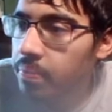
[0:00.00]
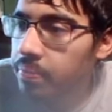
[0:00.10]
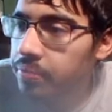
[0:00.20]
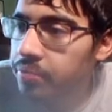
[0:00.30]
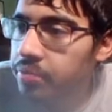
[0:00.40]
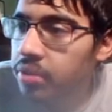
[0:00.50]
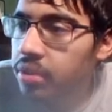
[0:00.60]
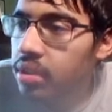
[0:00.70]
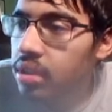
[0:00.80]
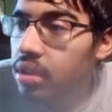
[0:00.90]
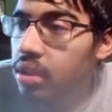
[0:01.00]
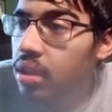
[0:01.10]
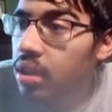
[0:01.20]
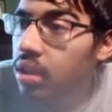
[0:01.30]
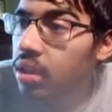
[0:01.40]

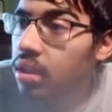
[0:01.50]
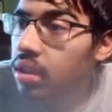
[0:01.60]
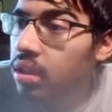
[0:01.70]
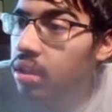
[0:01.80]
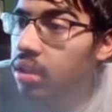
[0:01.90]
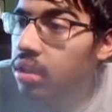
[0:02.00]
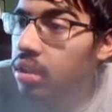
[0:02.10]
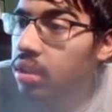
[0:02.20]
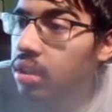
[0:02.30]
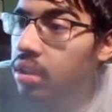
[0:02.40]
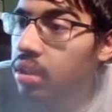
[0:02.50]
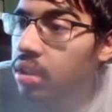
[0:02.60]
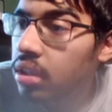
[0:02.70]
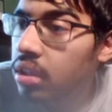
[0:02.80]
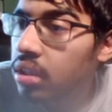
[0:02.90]

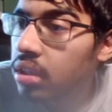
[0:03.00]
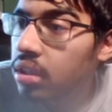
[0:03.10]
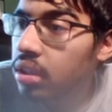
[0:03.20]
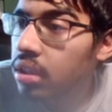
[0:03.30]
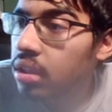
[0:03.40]
Nothing is said.